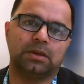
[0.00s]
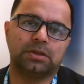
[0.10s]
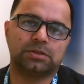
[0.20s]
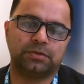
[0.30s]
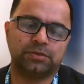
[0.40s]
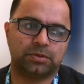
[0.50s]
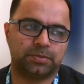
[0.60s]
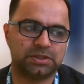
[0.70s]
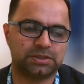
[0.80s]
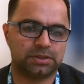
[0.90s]
So if your
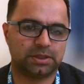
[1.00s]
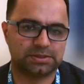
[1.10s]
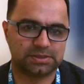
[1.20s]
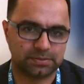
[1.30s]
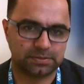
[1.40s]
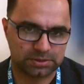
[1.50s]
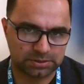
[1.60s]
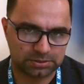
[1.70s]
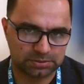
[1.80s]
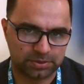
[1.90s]
patient has
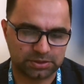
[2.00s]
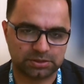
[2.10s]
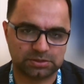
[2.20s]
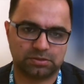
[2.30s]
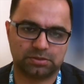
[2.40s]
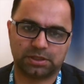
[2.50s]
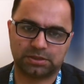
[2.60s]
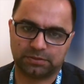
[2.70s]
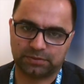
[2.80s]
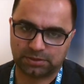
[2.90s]
sepsis, patient is on
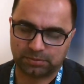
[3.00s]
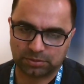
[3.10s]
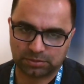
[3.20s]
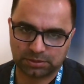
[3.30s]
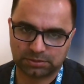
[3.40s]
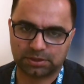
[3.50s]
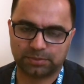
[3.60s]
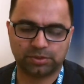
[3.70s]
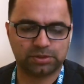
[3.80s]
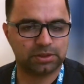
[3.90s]
active antibiotic,
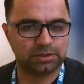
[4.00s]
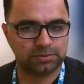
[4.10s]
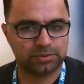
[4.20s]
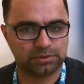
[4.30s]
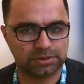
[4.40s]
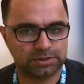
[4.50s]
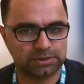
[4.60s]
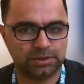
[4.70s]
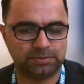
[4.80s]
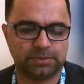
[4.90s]
therapeutic antibiotic,
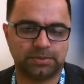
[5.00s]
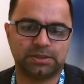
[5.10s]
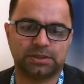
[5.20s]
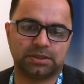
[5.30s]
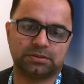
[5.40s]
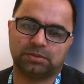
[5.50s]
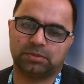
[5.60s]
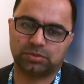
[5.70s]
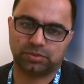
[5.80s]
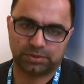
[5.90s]
keep the platelet count
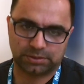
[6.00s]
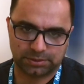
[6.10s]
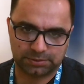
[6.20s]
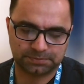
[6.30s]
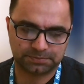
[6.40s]
about 20.